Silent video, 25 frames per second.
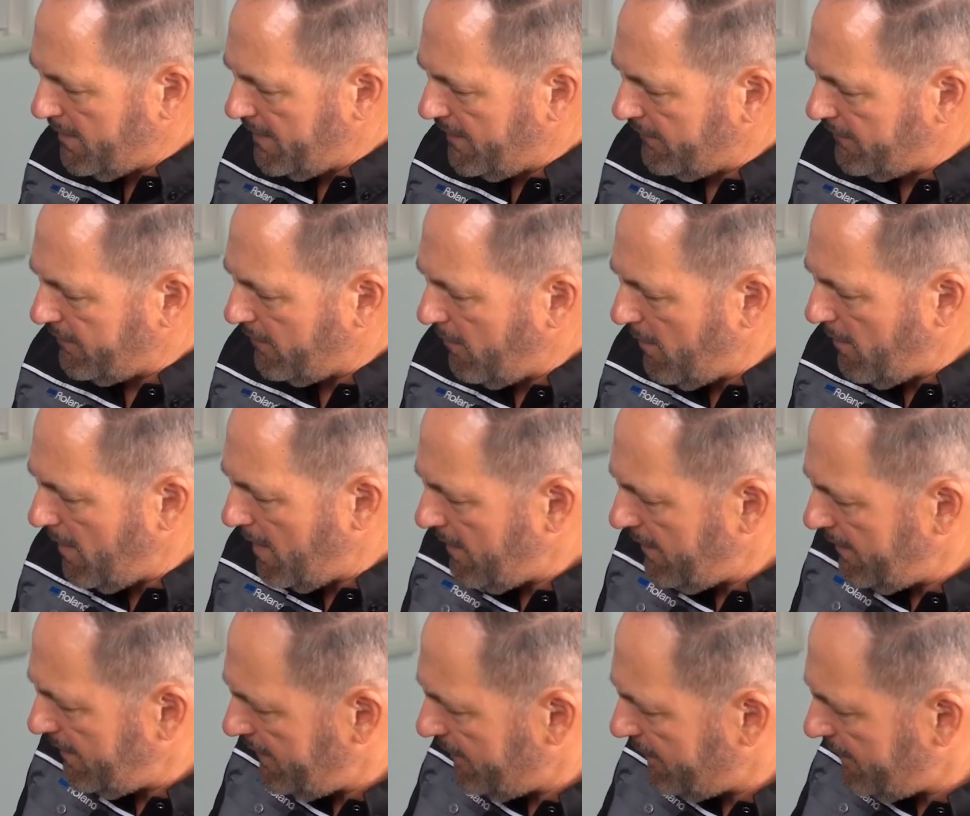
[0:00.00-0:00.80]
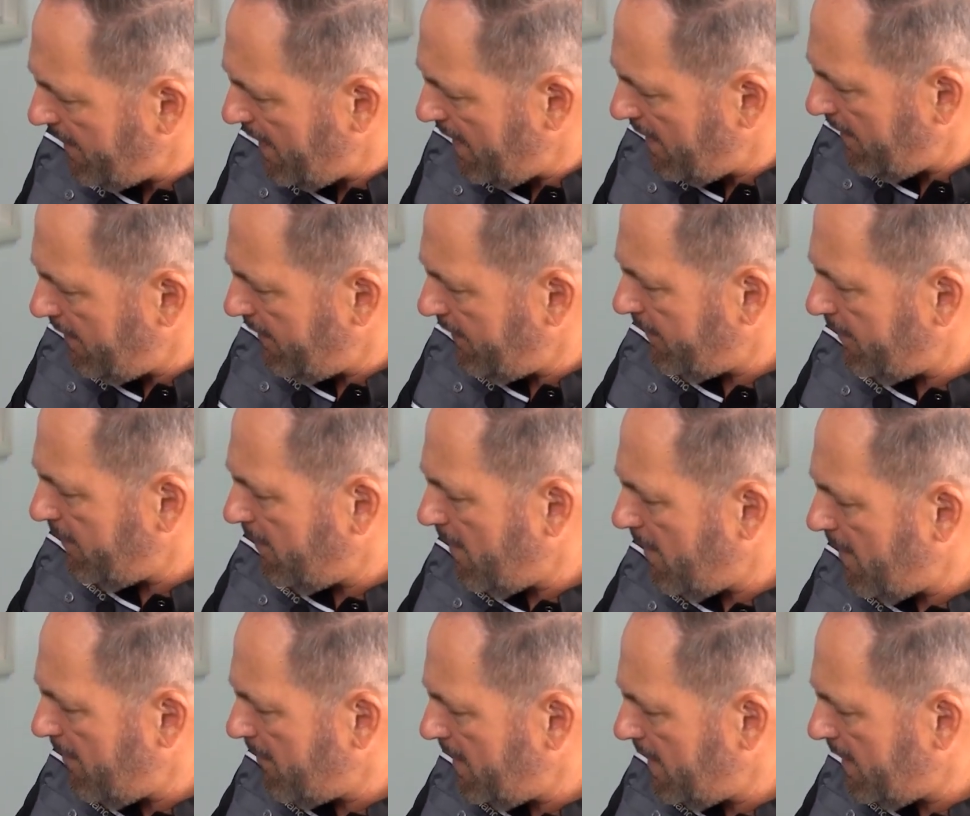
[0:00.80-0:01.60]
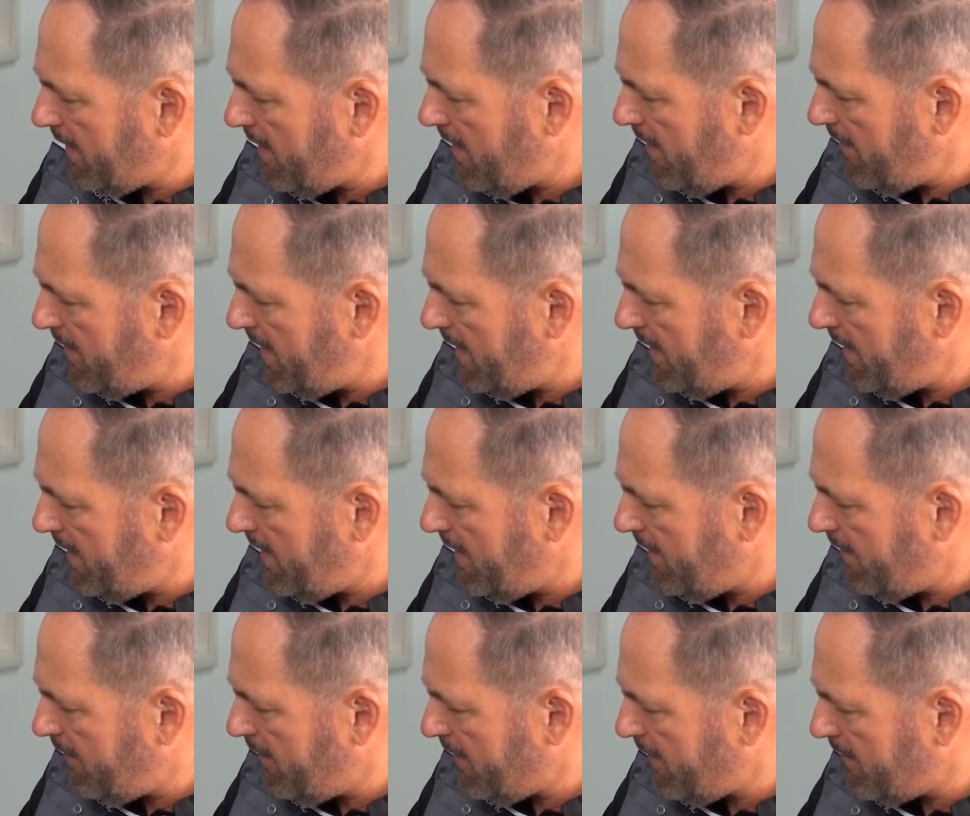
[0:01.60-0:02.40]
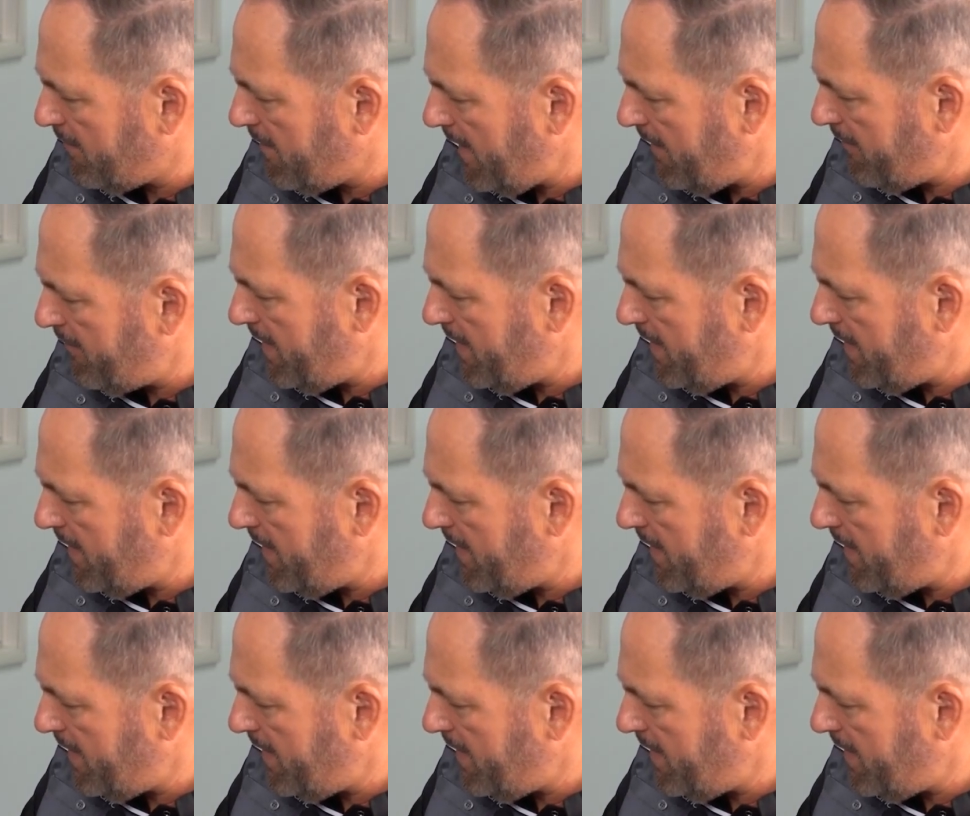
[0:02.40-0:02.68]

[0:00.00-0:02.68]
with a square in the center. So I'm going to come in here with my